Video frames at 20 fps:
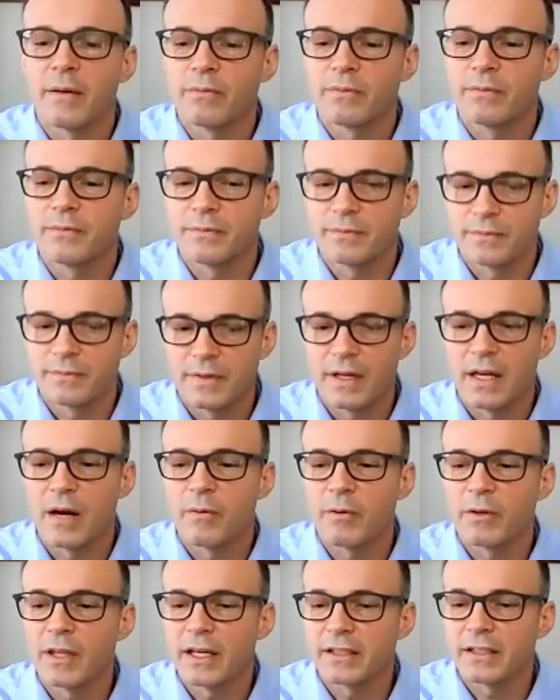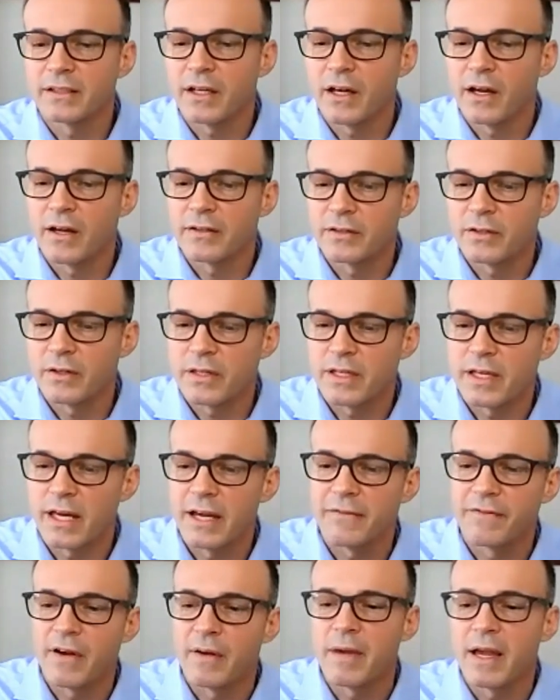And I would like to also
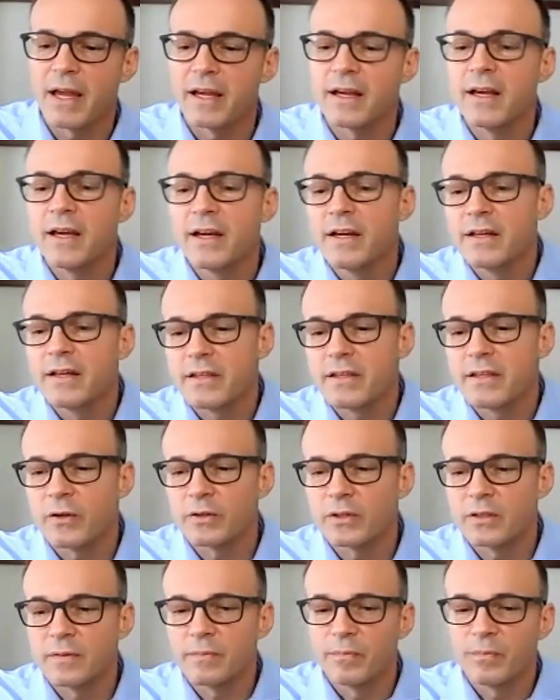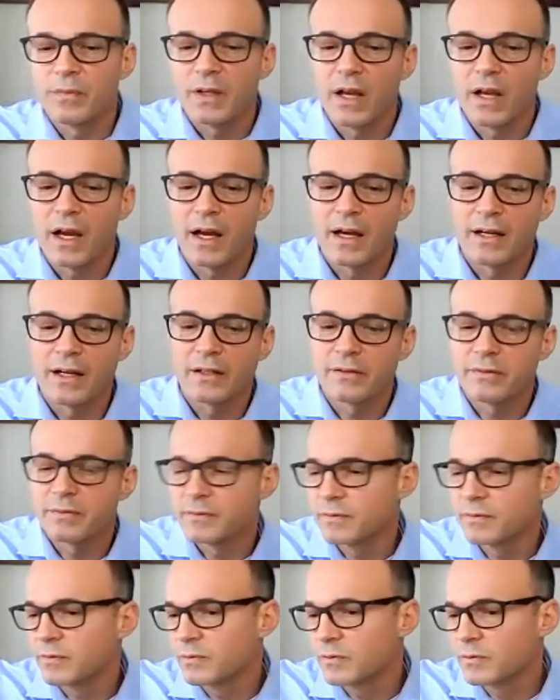say, if I may, so
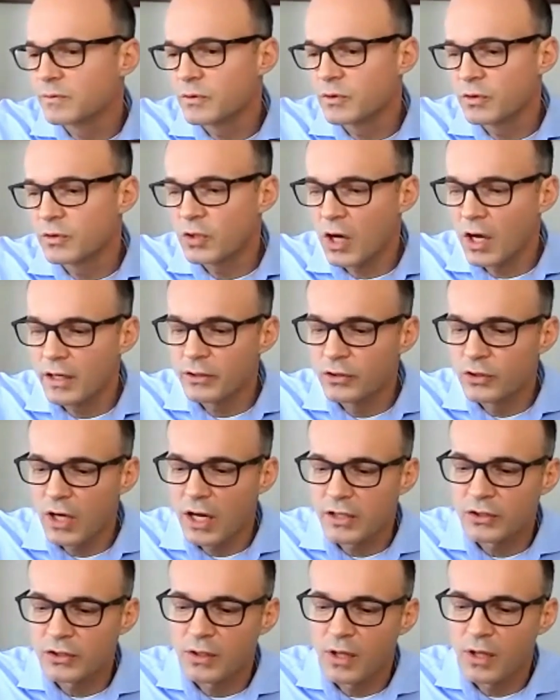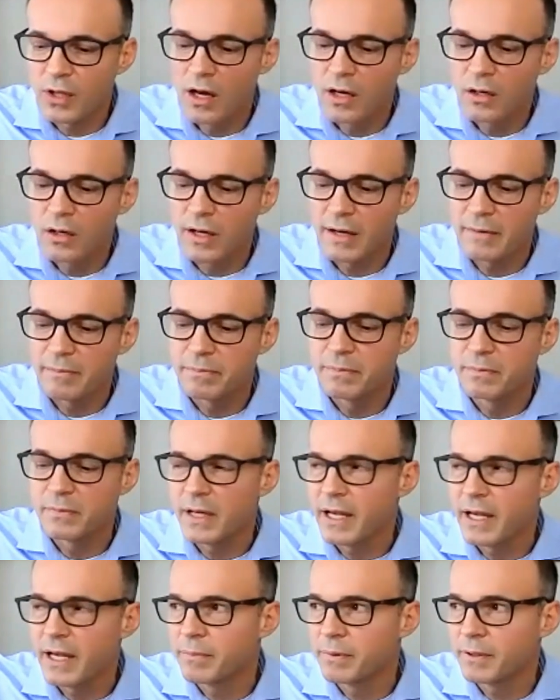Josh Long, I
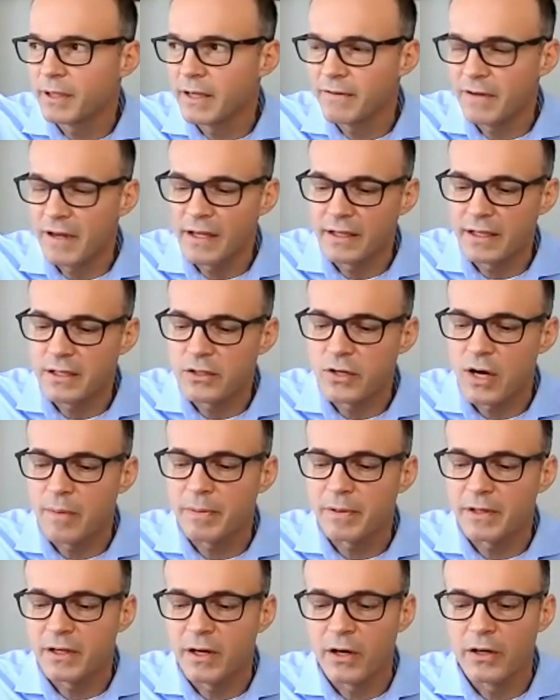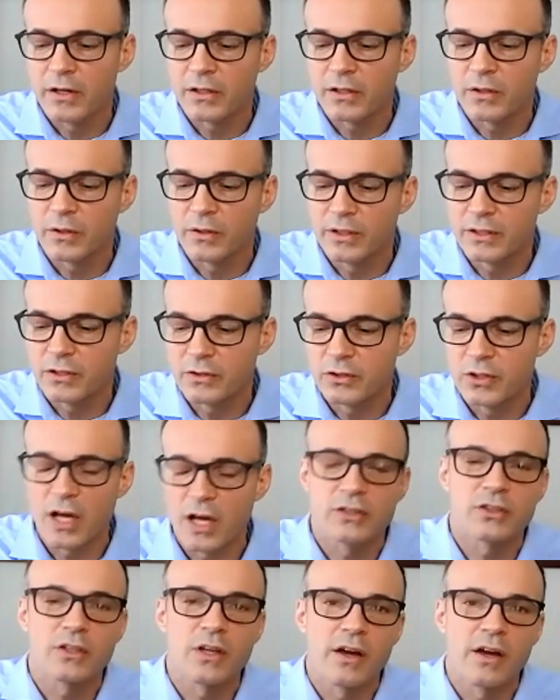believe Haley's dropping an article into
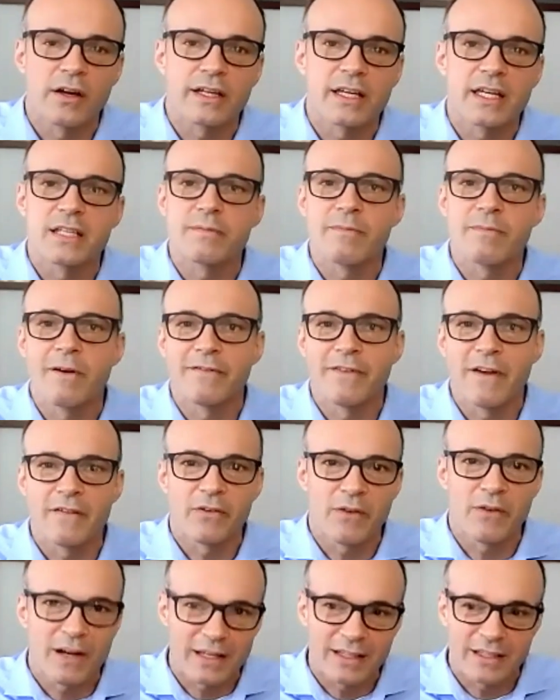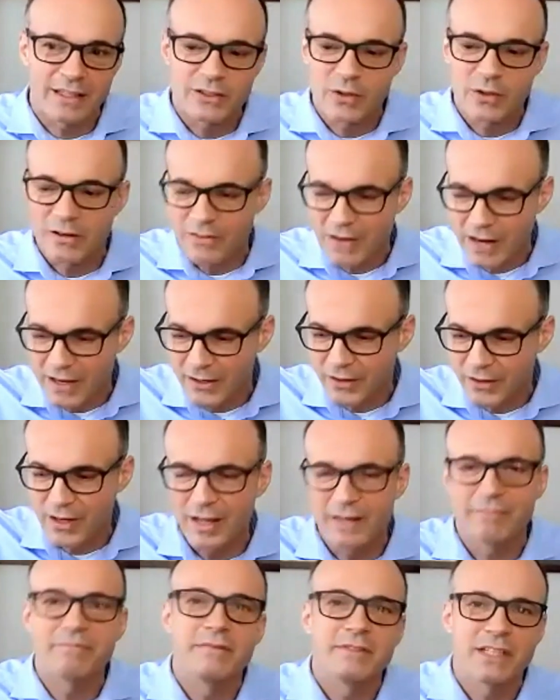Josh Long. He's my favorite regulatory writer.
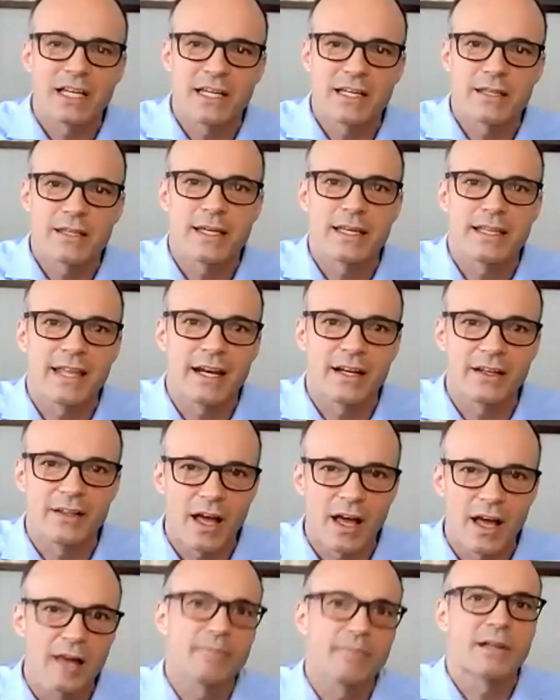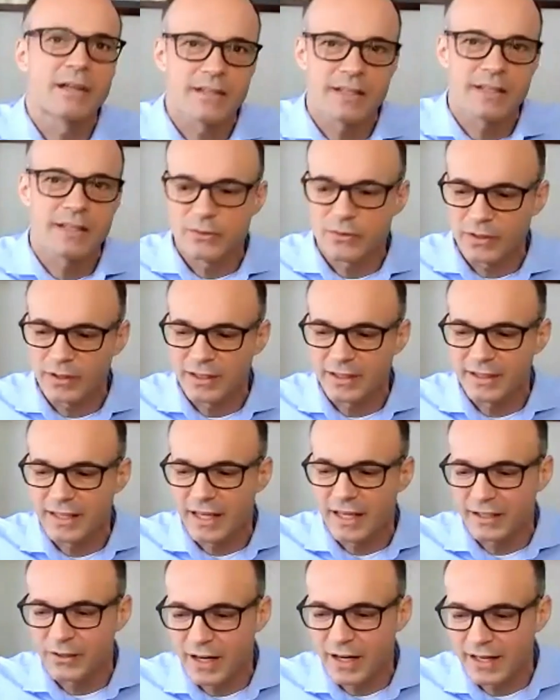I tend to say that a lot because he's really
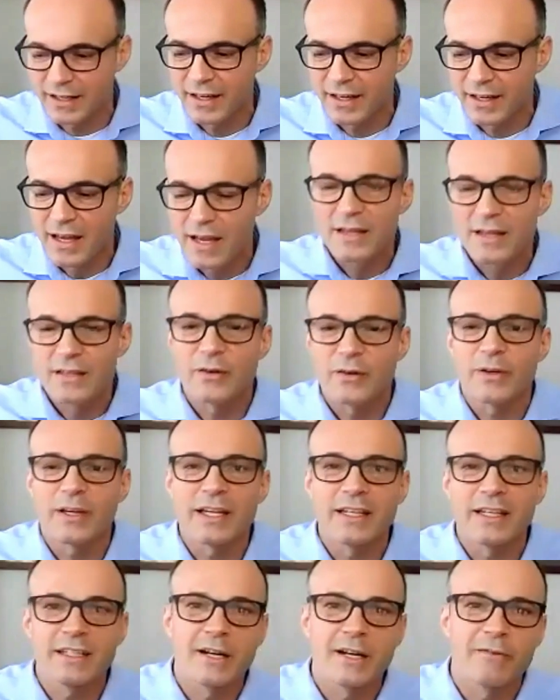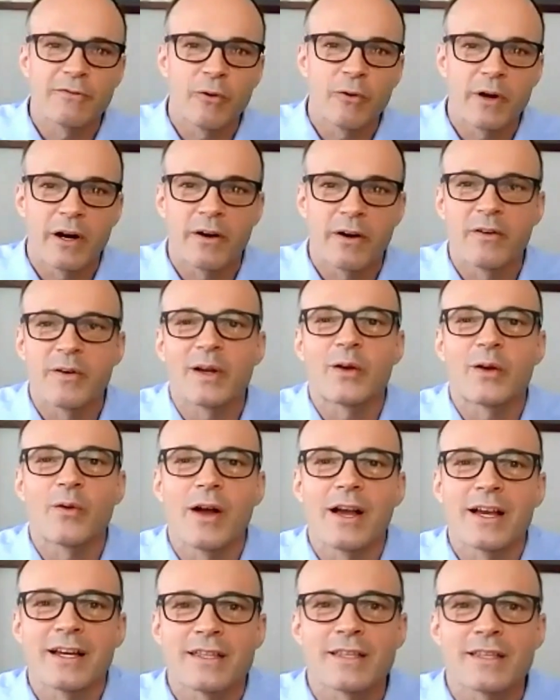that great. So he did a FOIA
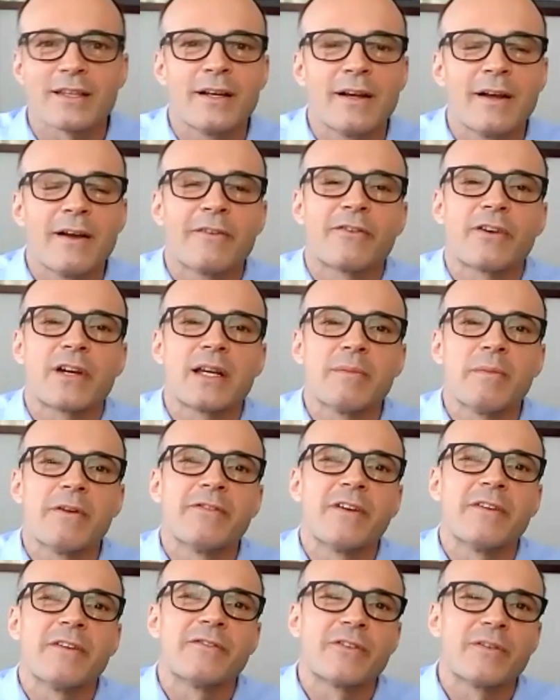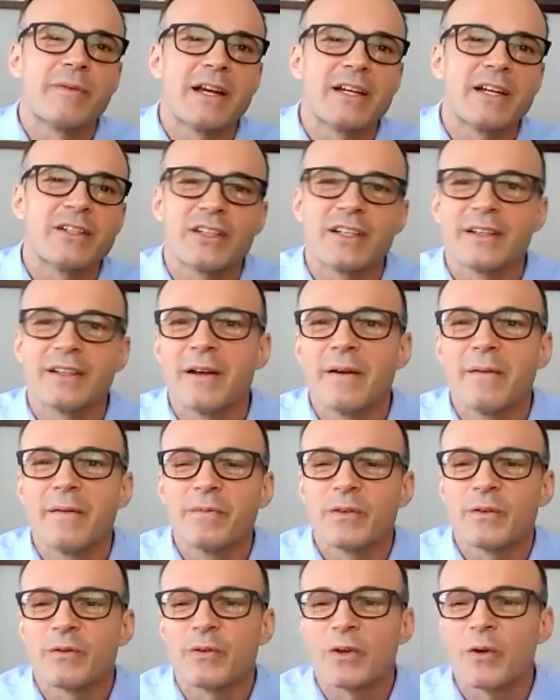request, Freedom of Information
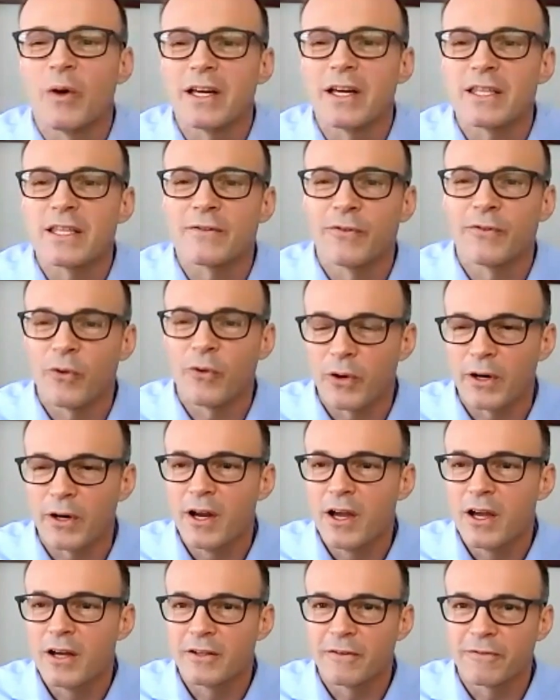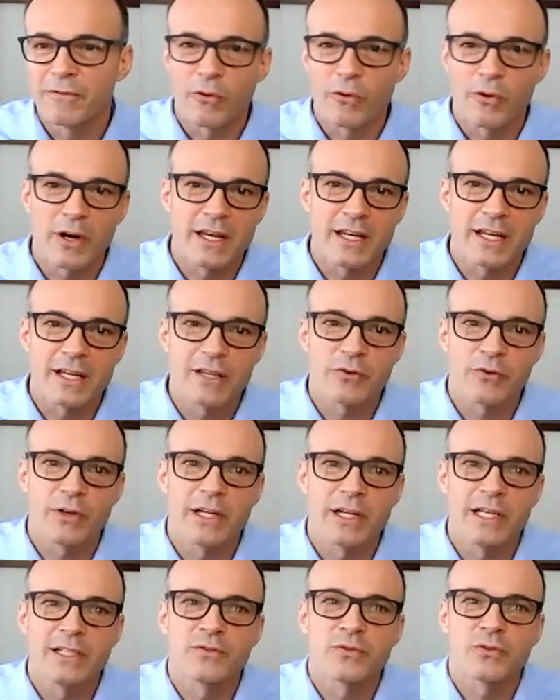request for 483s
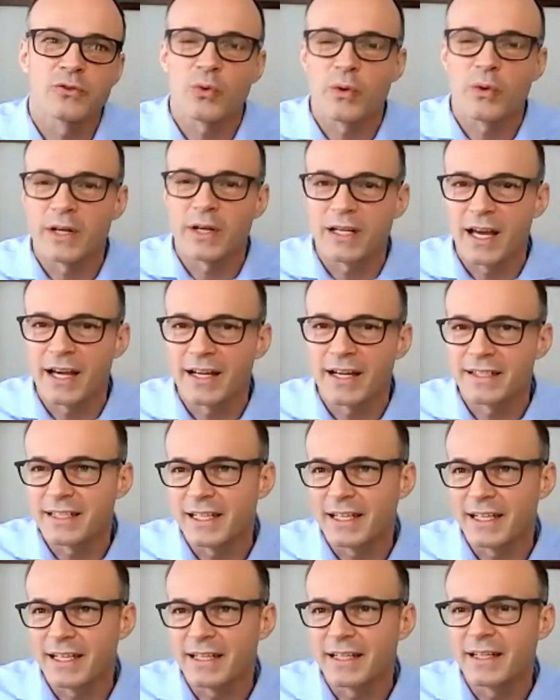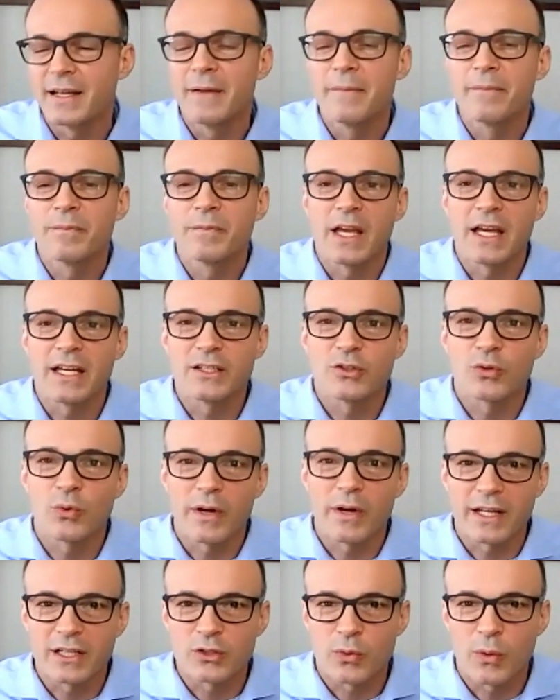for 2019 and
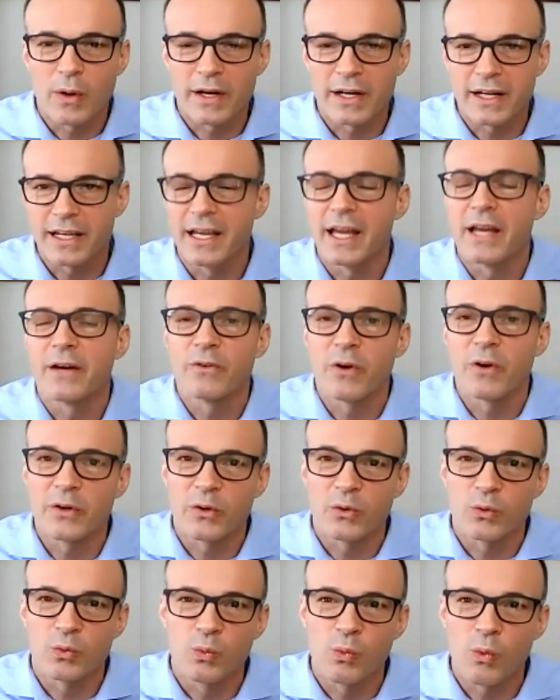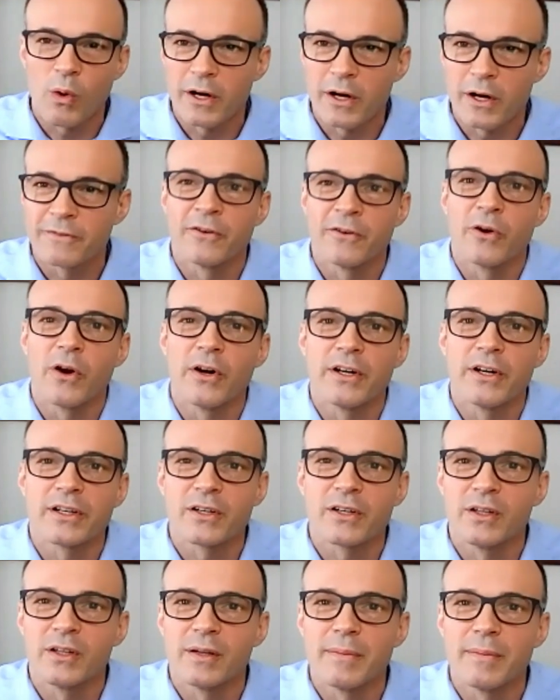2020, and wrote a wonderful
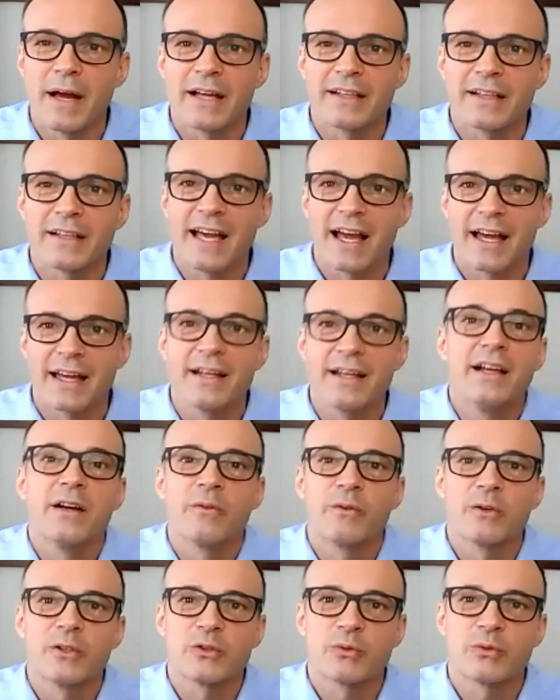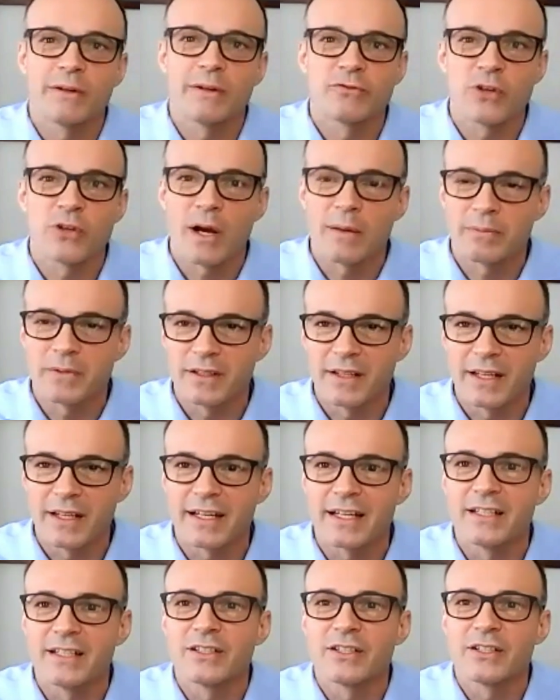article about that, which we've dropped the
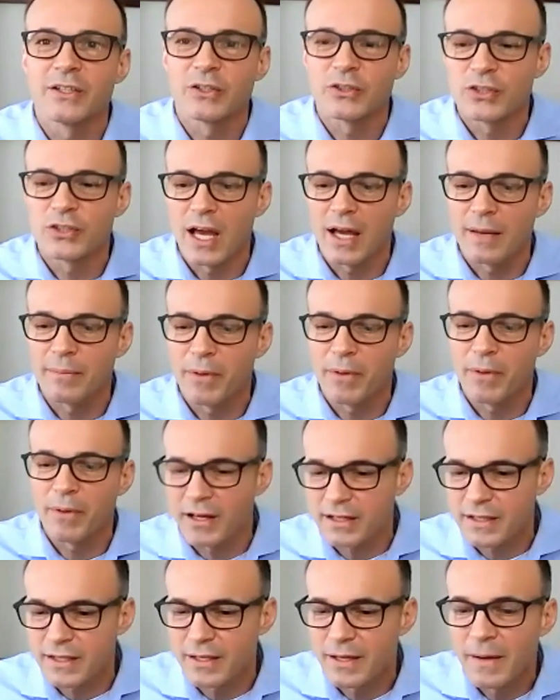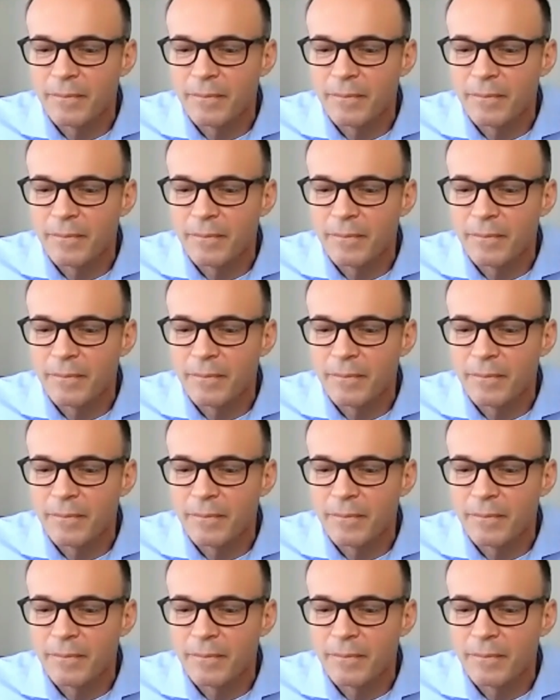link into your chat box.